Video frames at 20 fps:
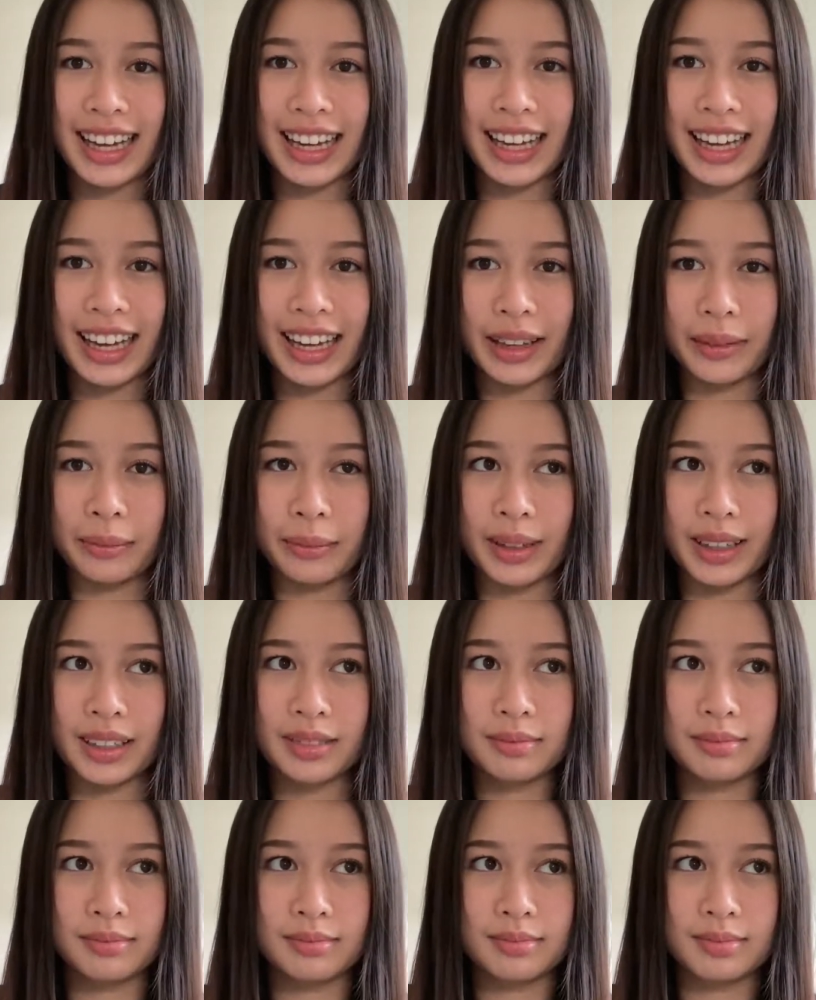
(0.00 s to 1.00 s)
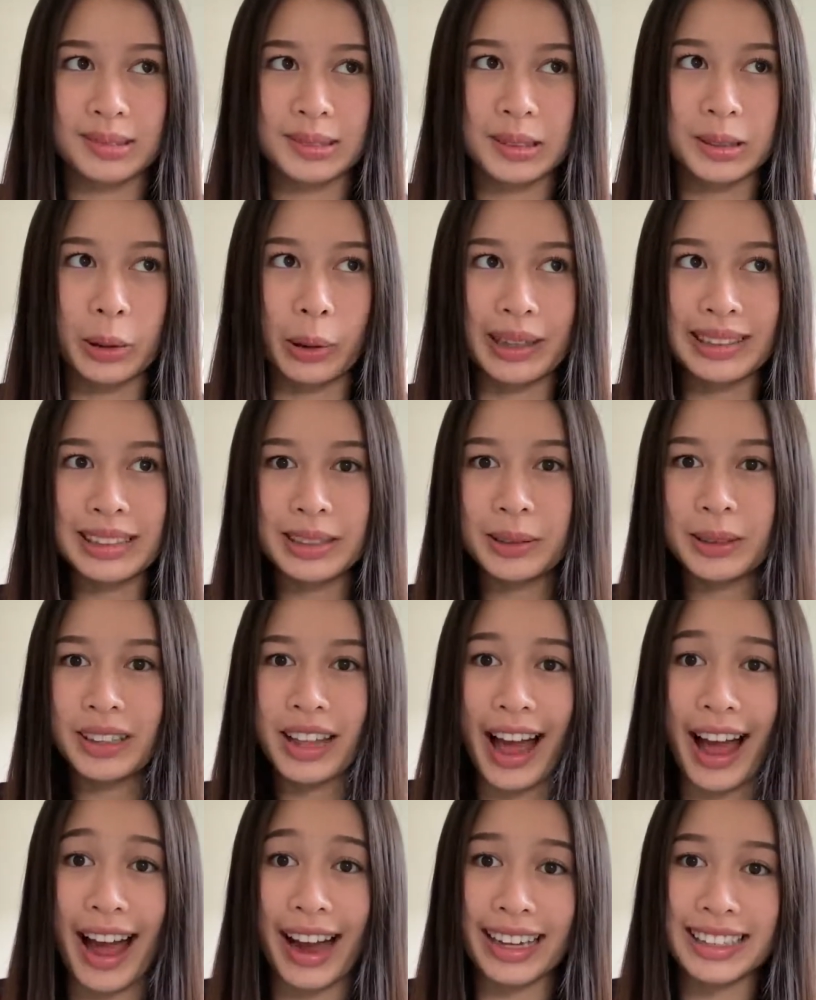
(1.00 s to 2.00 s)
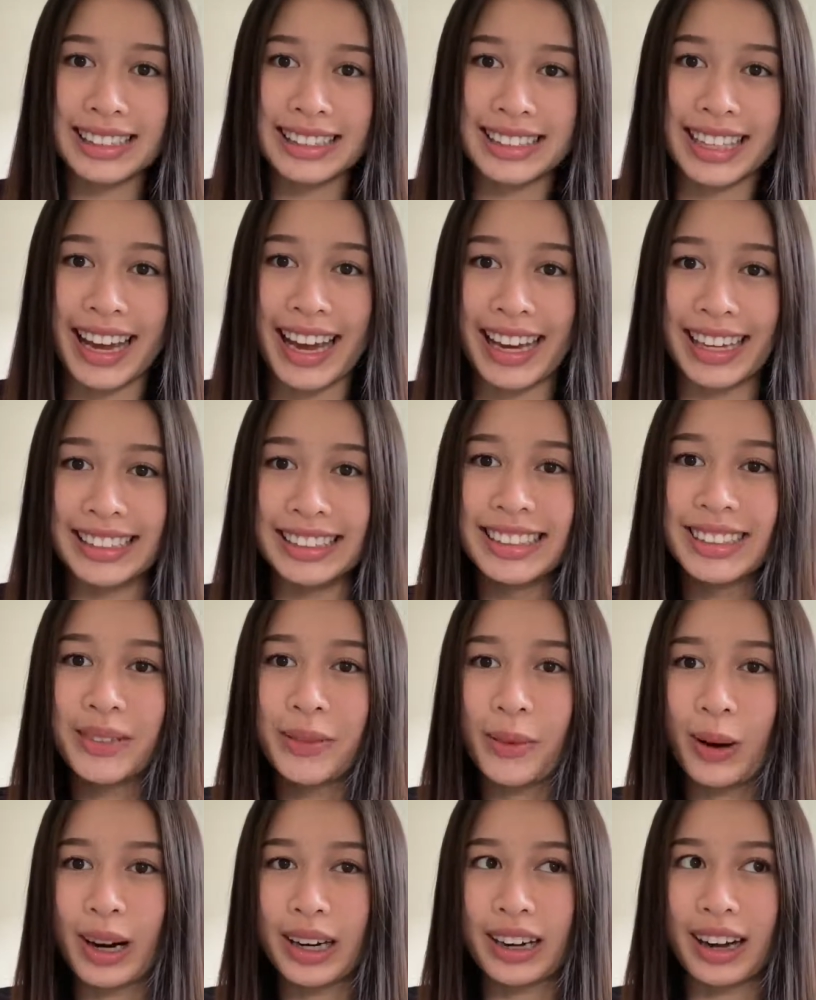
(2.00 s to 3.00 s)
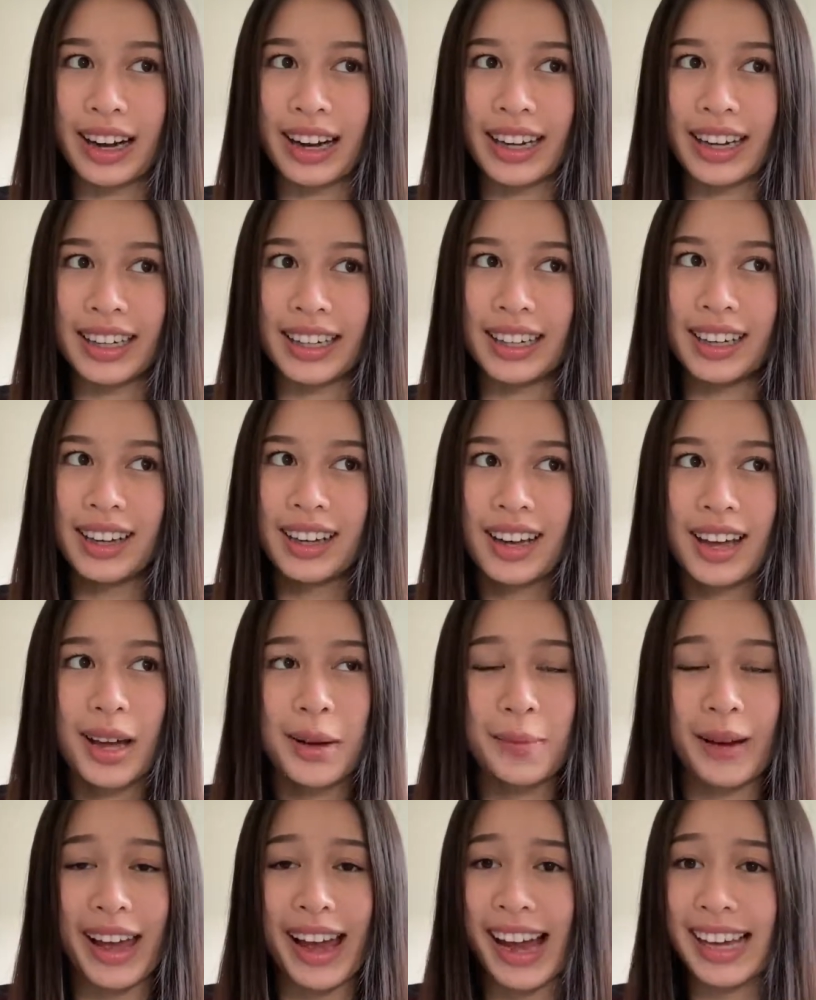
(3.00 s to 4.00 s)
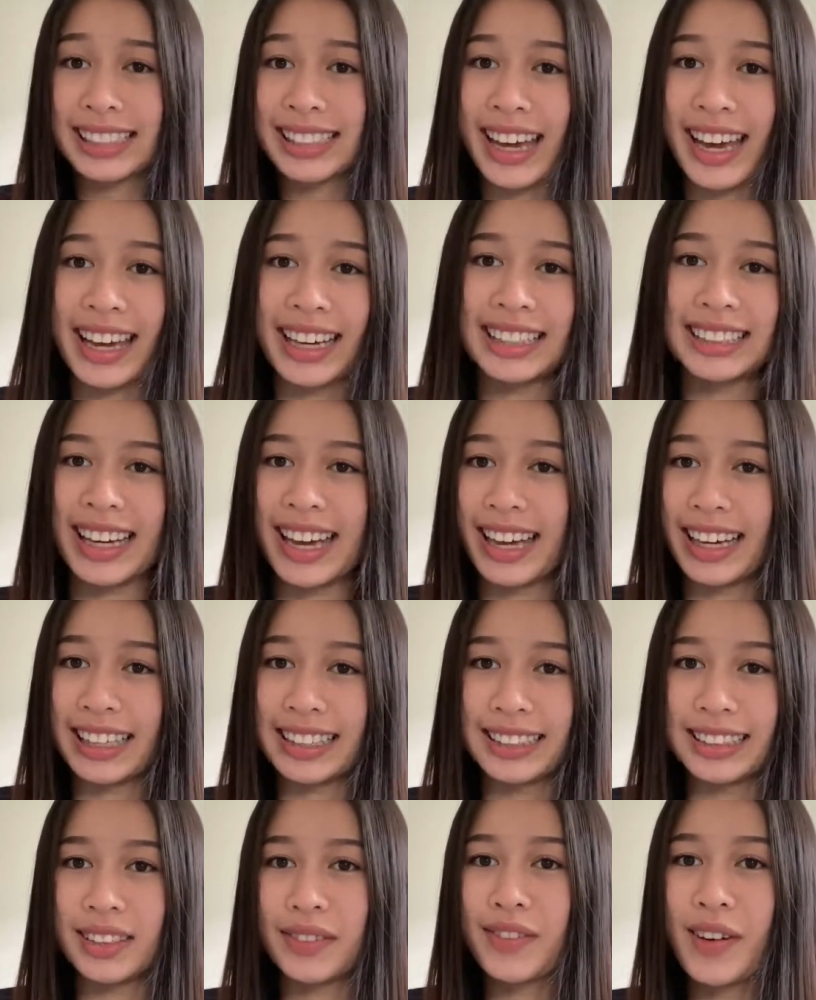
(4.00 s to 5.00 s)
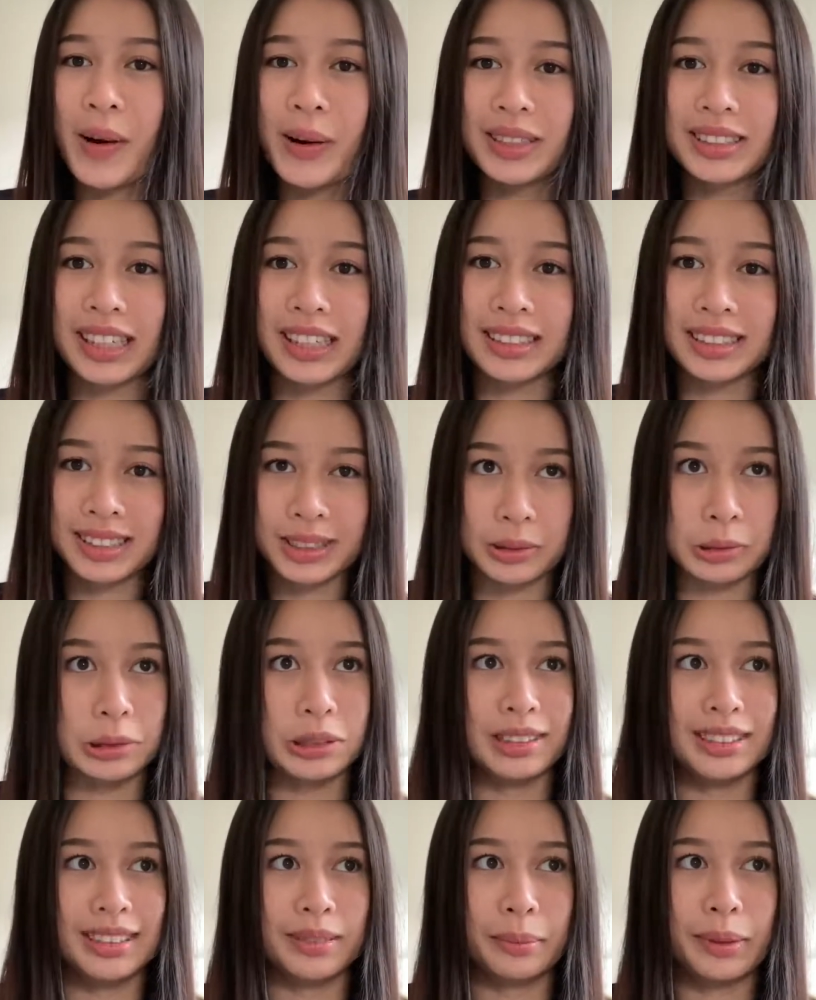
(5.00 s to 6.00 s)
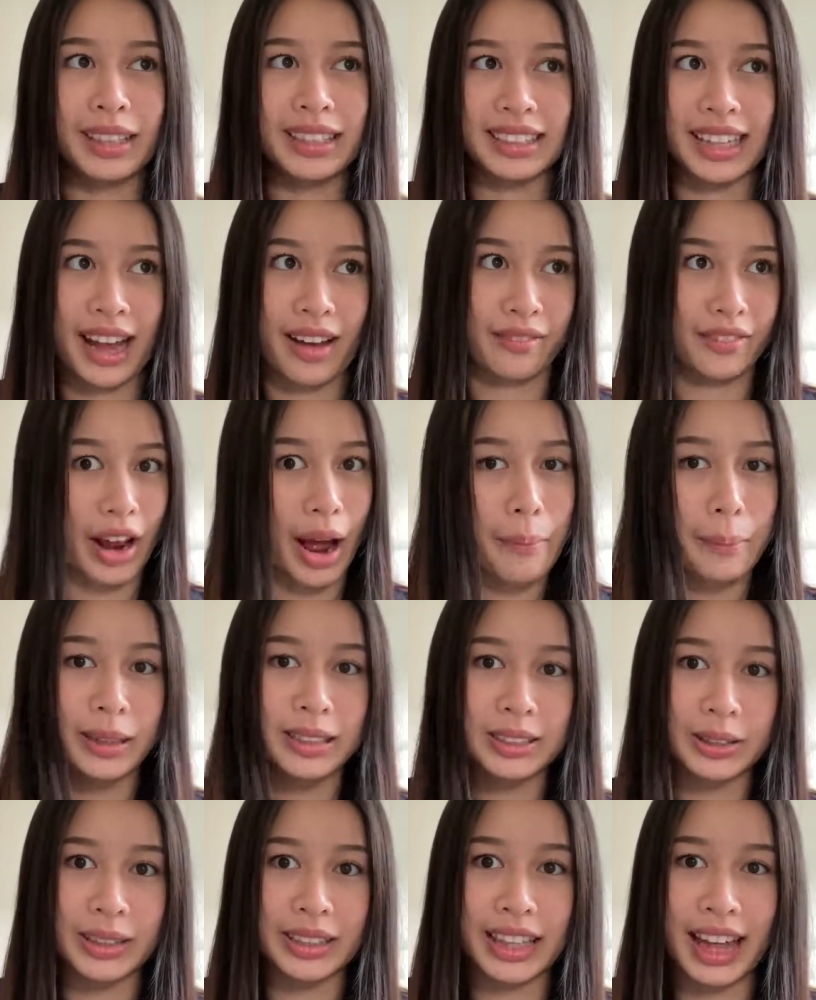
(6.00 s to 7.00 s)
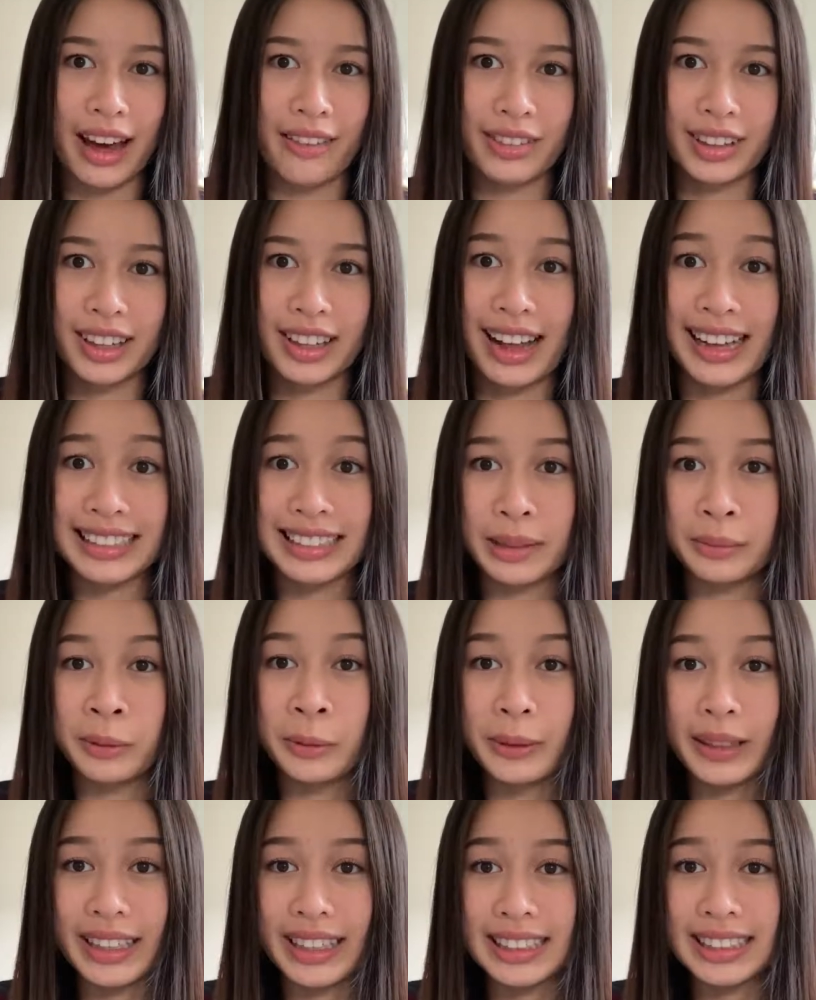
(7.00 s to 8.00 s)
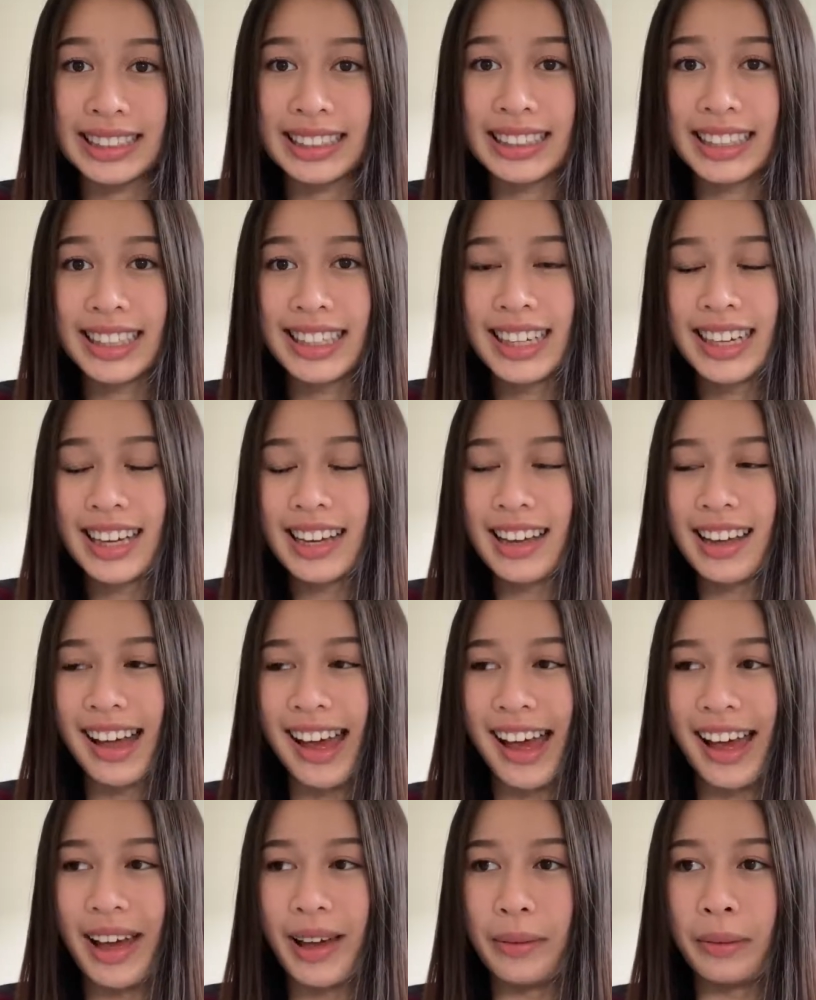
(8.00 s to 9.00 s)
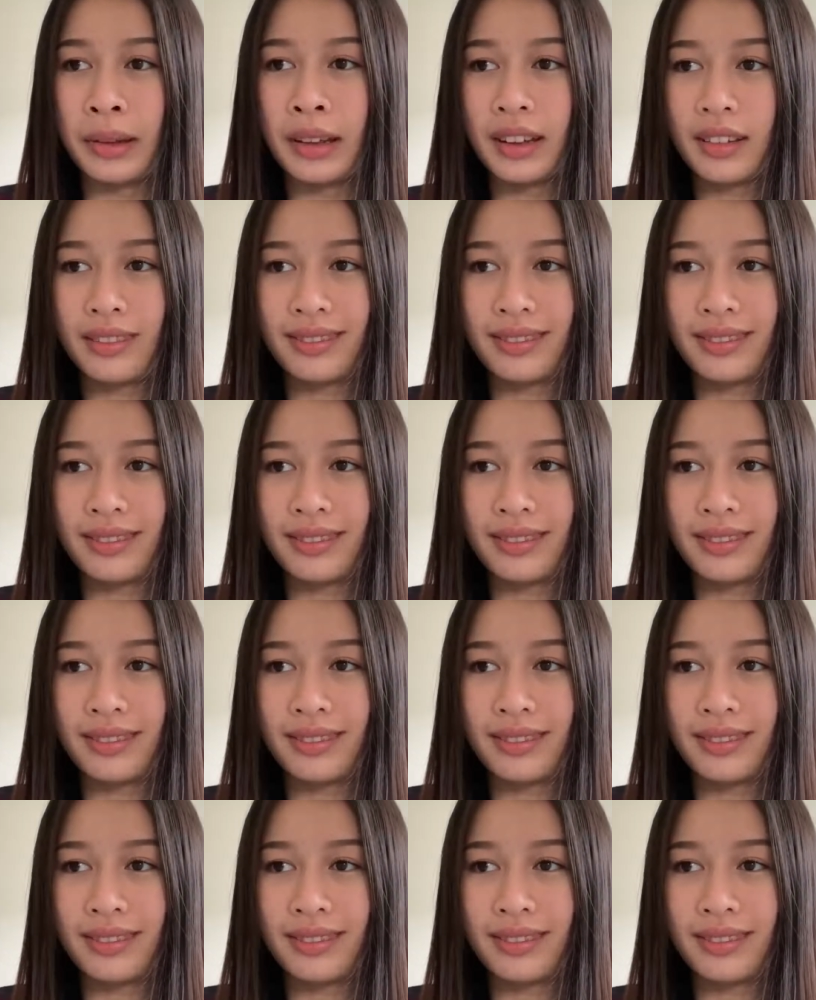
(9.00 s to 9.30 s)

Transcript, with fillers: I'm going to relax and work on my essays and focus on school because I have not been doing that for the last couple weeks. Um,